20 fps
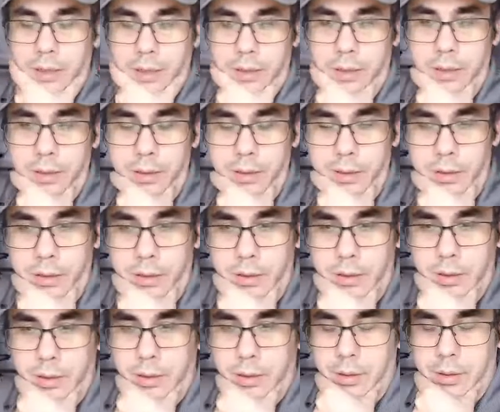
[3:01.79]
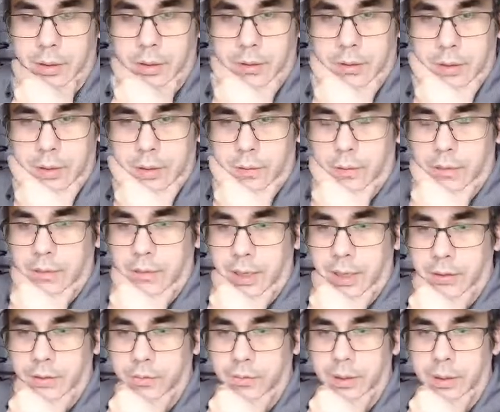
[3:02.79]
I think it was
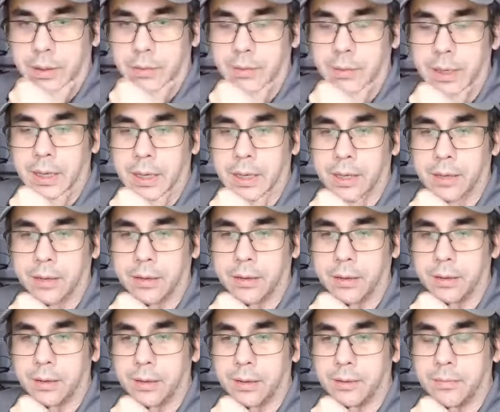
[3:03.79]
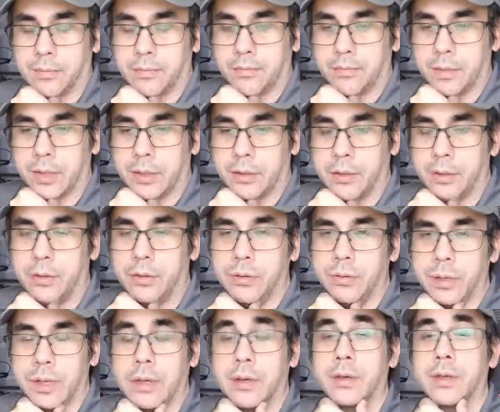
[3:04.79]
last week. We had a
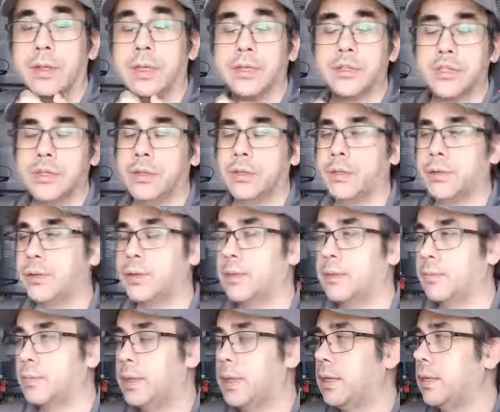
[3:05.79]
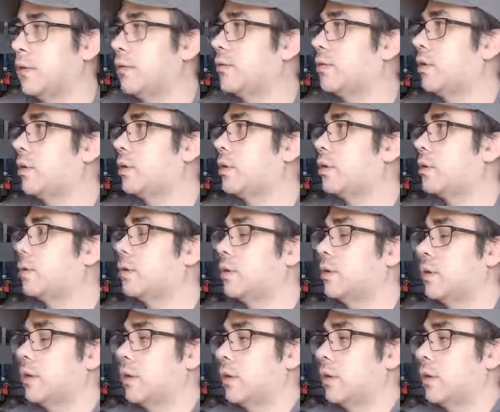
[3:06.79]
new air conditioning unit being installed.